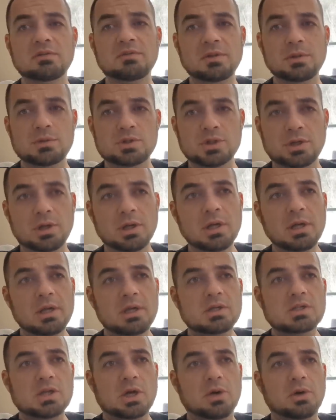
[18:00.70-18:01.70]
in the future
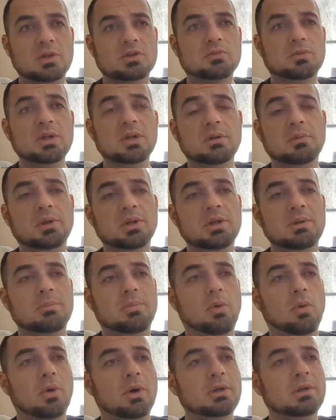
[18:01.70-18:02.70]
so it's really really
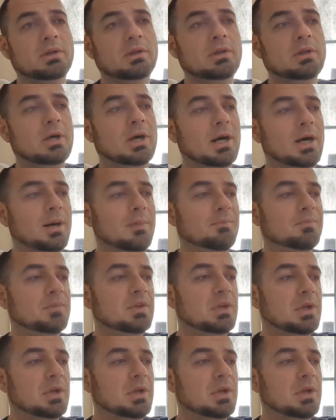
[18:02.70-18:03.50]
important um,